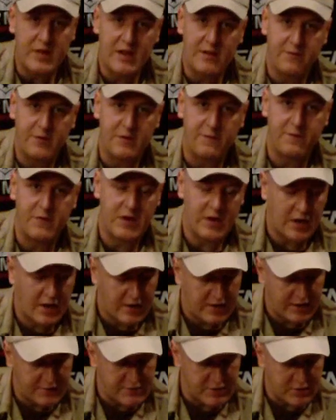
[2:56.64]
in there for your finger,
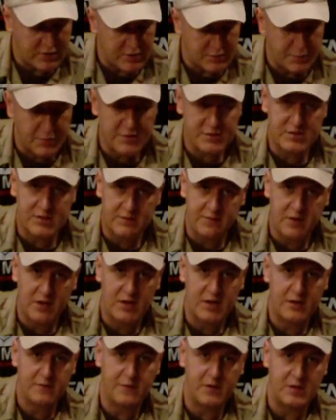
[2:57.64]
and it gives a nice positive
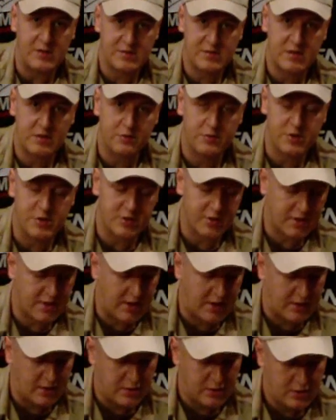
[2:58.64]
click for this single shot
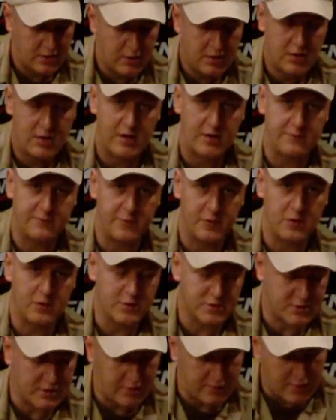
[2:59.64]
there and full
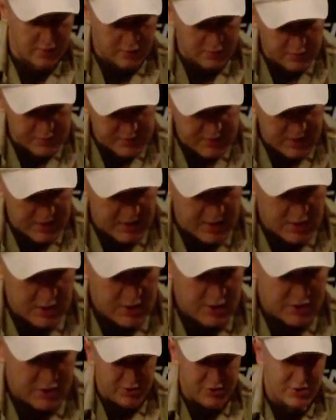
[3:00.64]
auto across there.
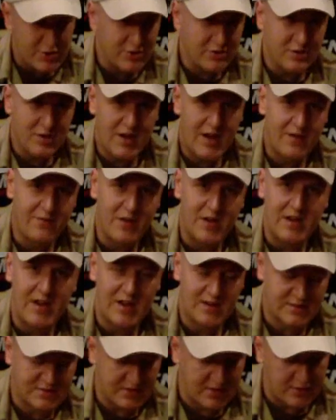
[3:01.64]
You shouldn't have any
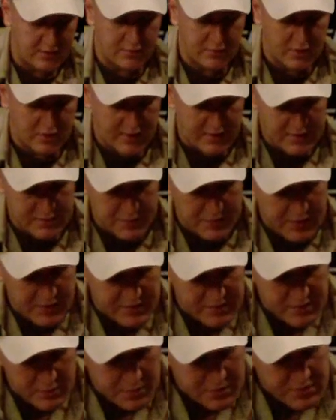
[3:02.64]
accidental clicks
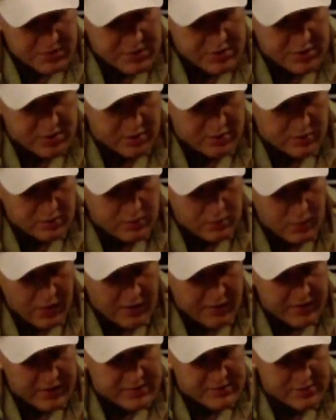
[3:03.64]
because of the position
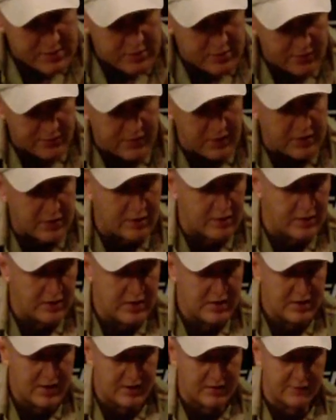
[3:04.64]
where it is to your finger
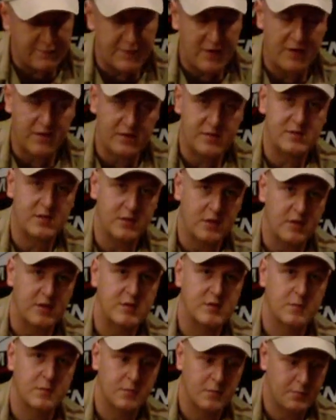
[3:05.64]
and the fact that it's a
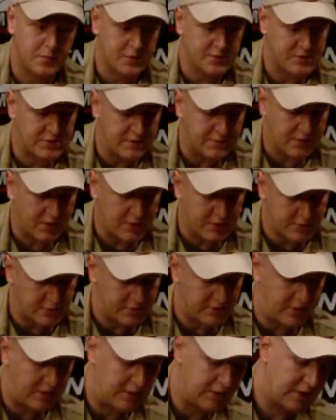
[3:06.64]
nice positive click
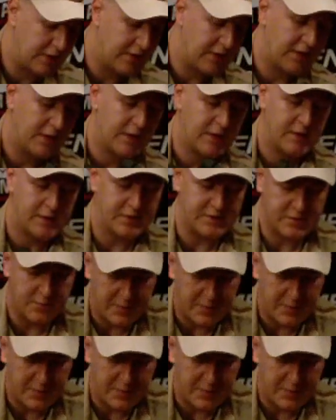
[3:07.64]
on there. Now,